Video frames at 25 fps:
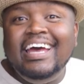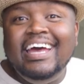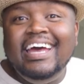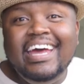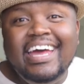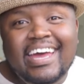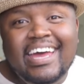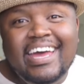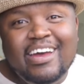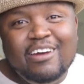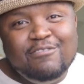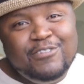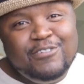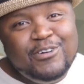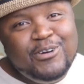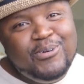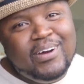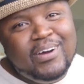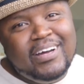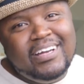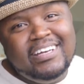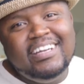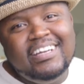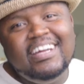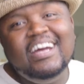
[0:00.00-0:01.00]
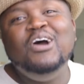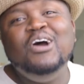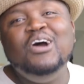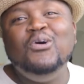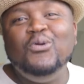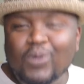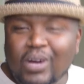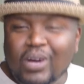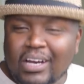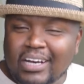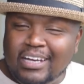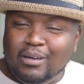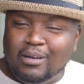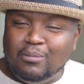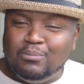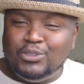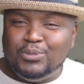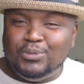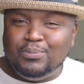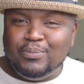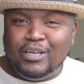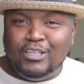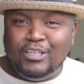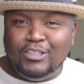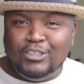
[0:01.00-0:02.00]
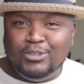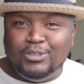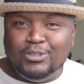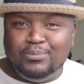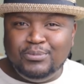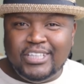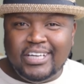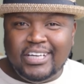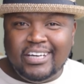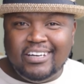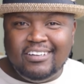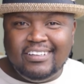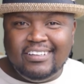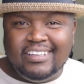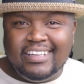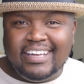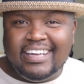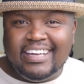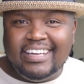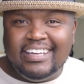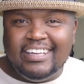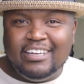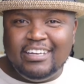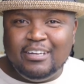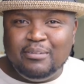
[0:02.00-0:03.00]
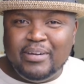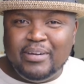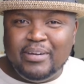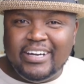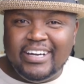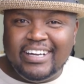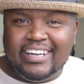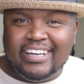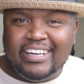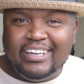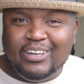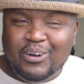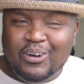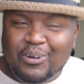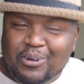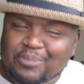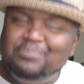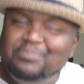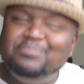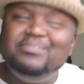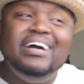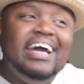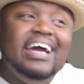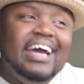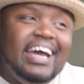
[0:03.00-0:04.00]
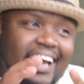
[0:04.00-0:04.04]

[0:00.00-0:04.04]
Hey everyone, welcome to my YouTube channel, The Kenyan American Home.